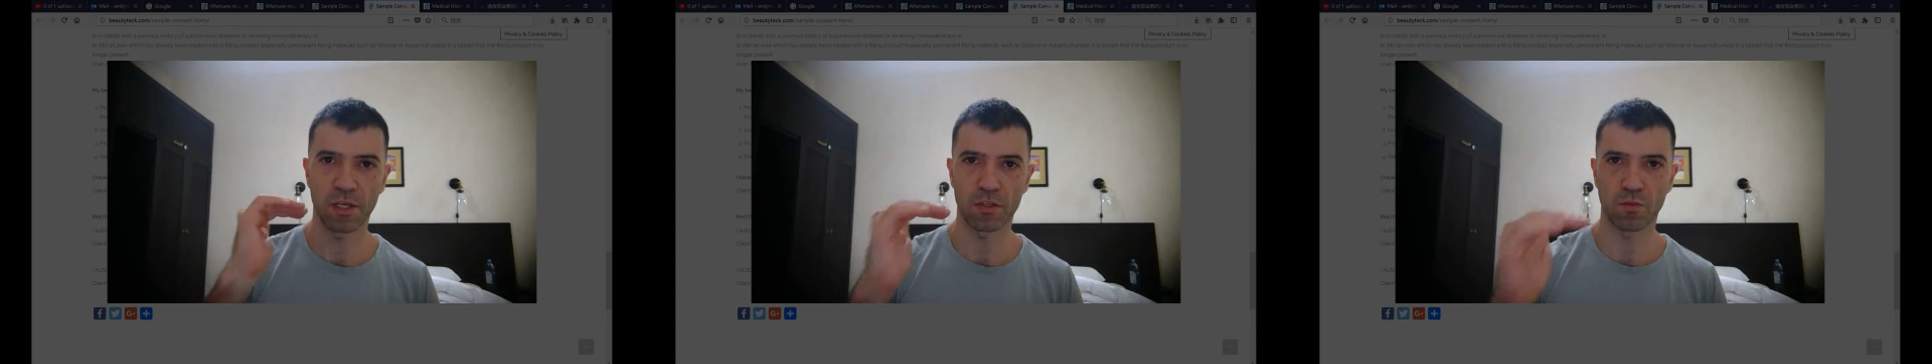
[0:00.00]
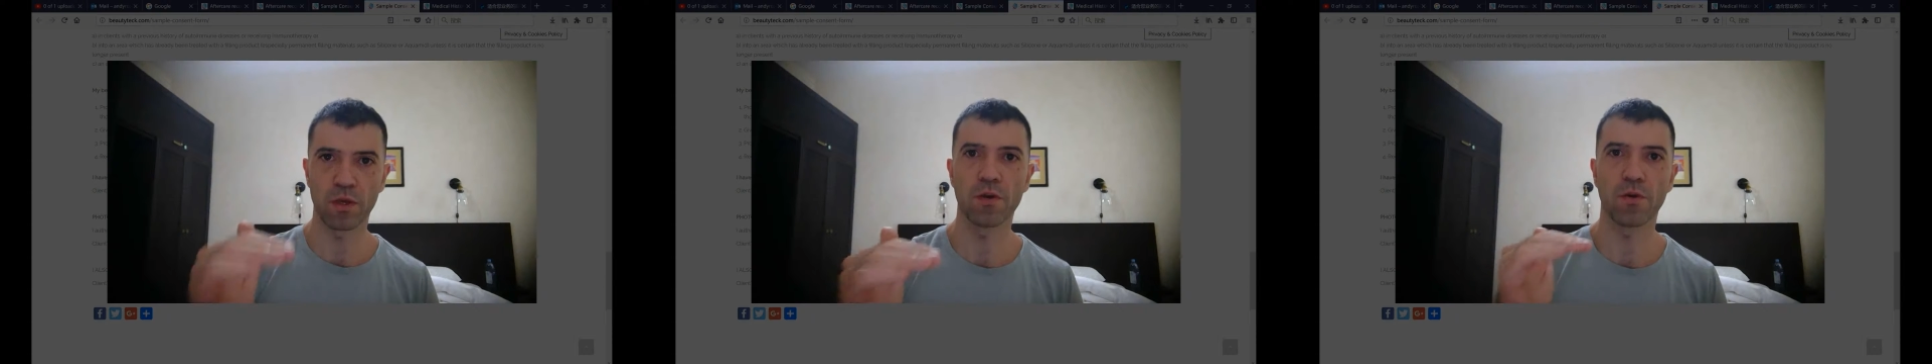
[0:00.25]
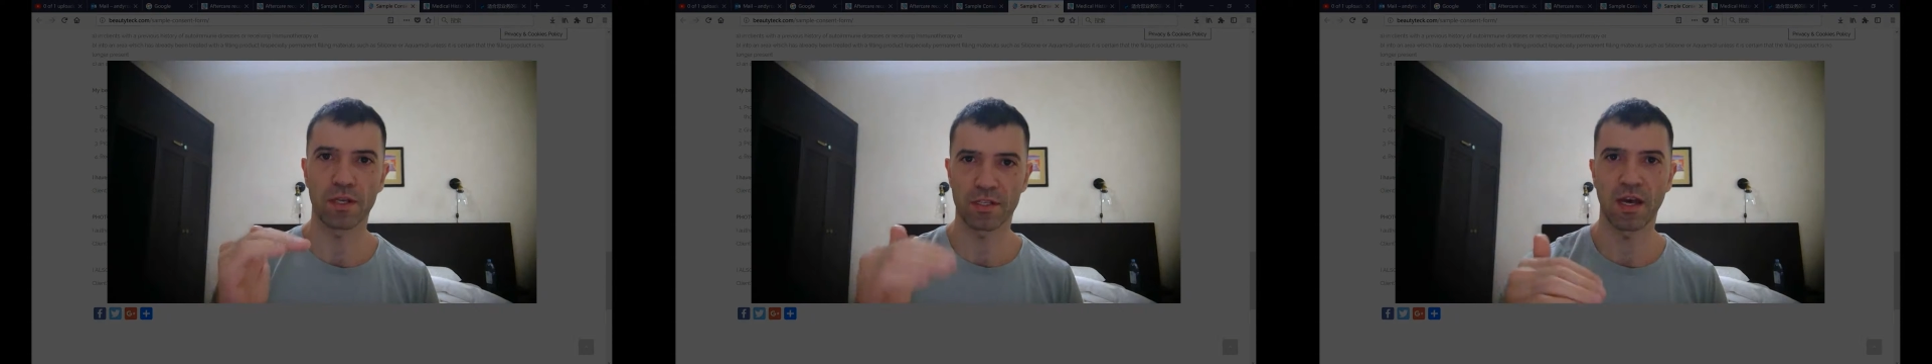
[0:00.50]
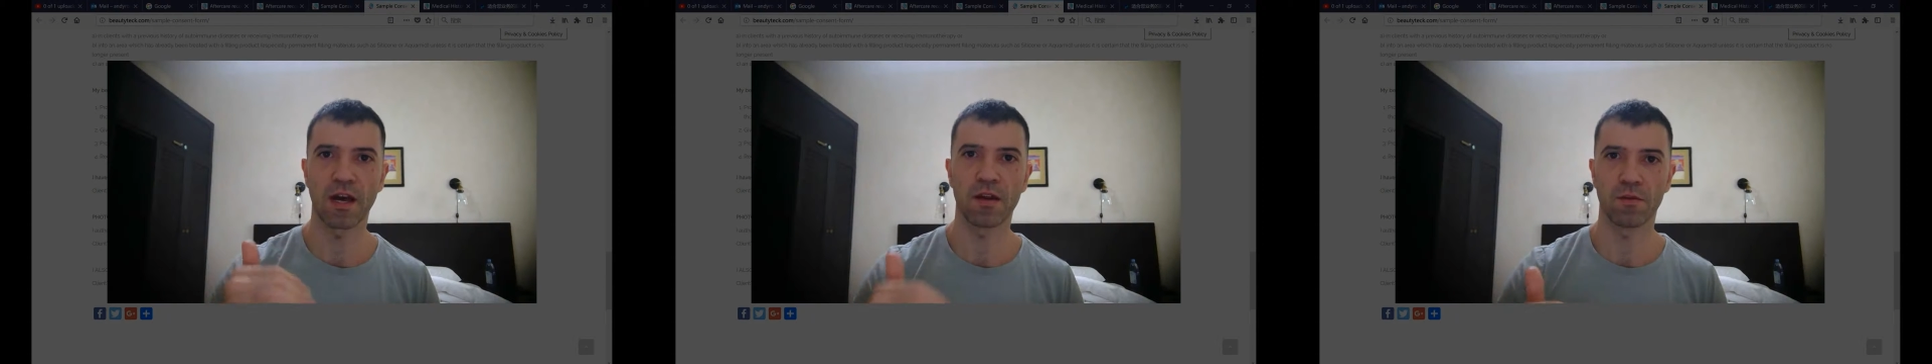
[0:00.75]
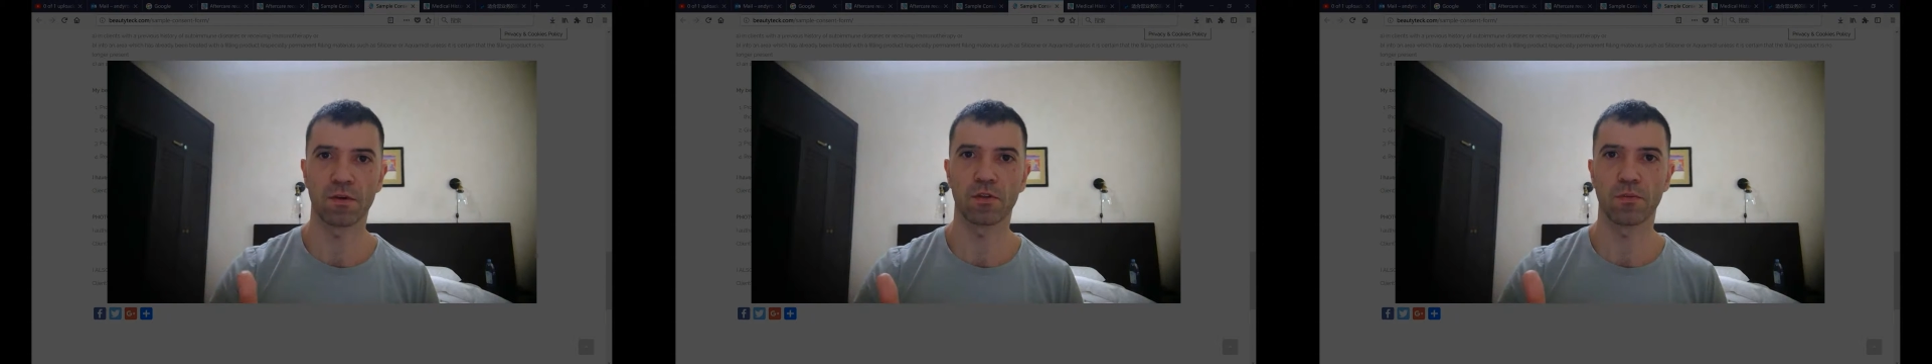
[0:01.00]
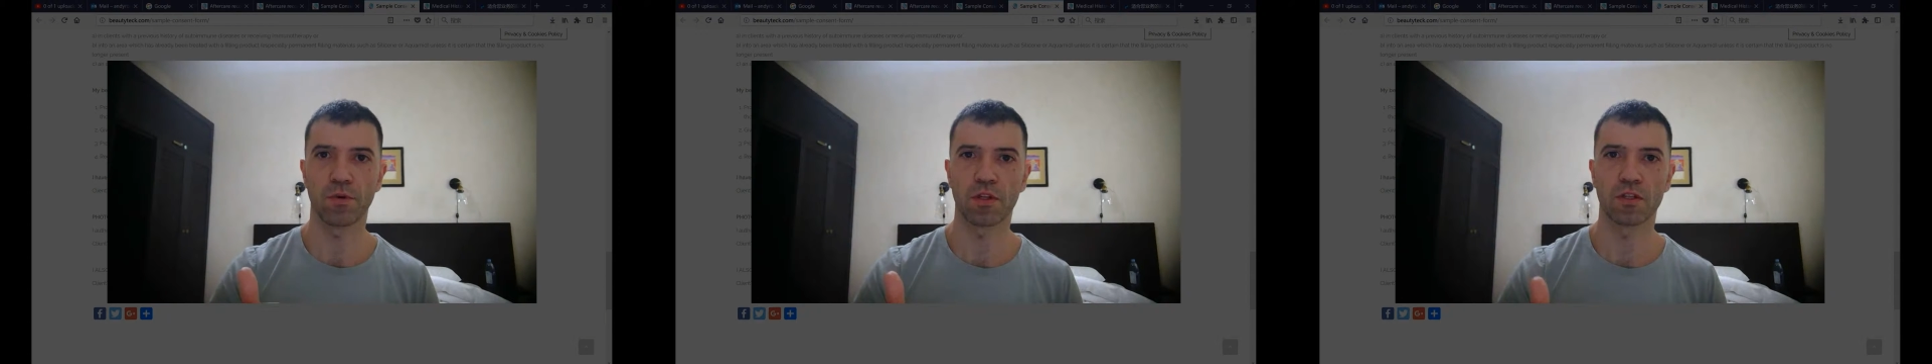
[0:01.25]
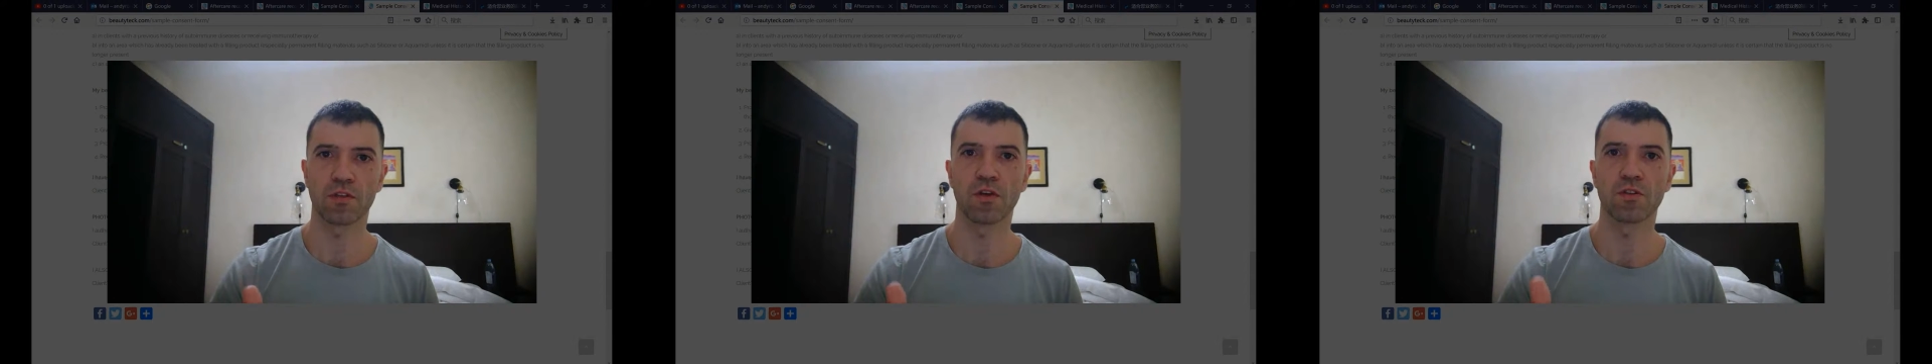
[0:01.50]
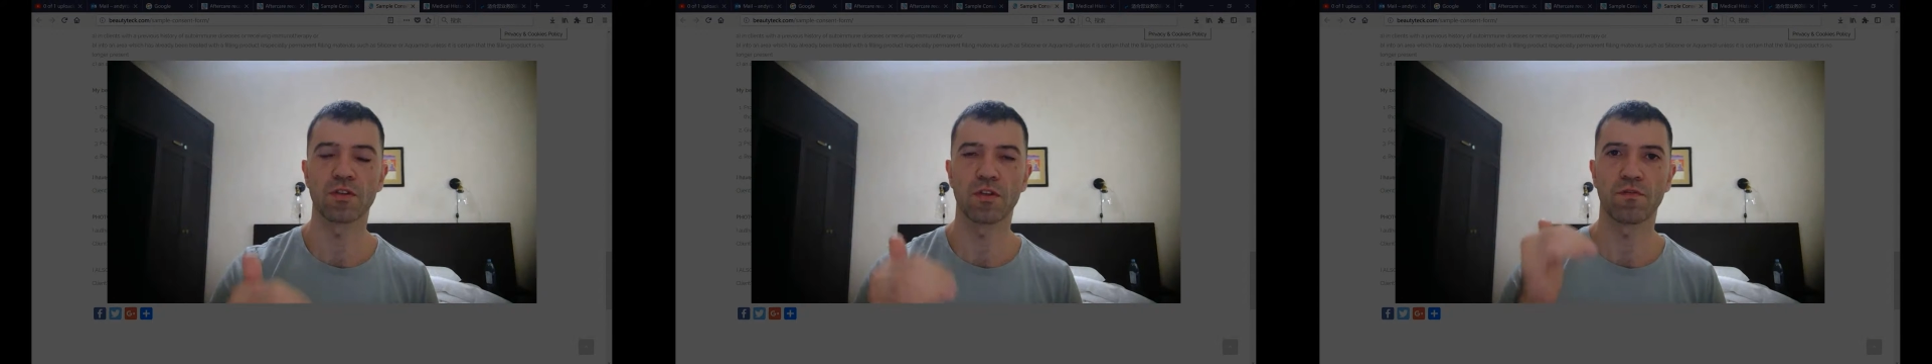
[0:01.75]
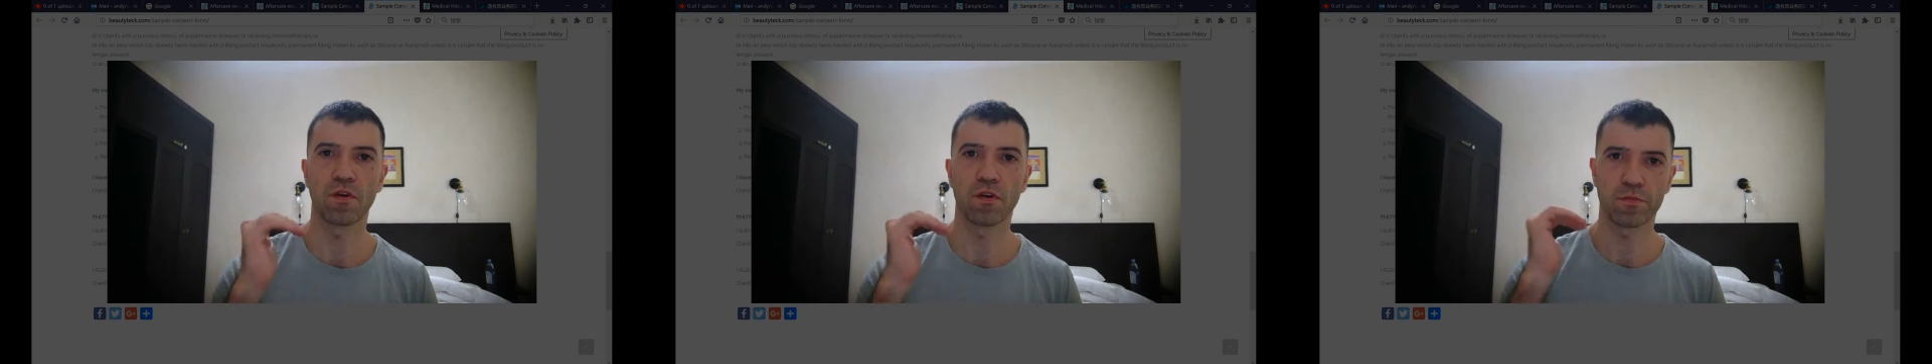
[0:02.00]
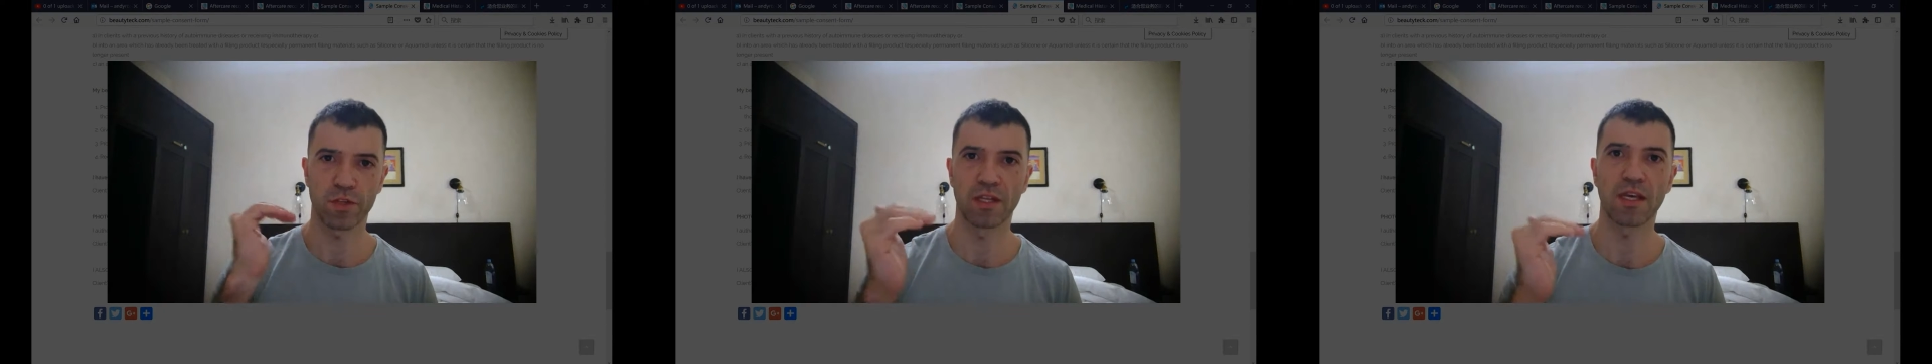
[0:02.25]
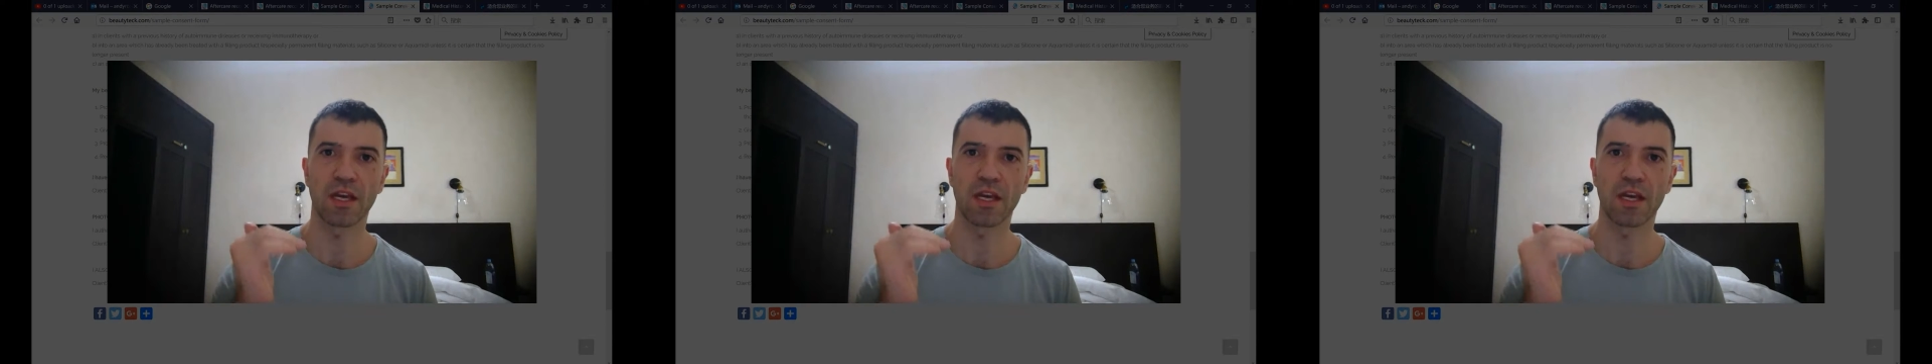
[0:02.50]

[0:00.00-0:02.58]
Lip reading: because we know exactly what to put in these consent forms, and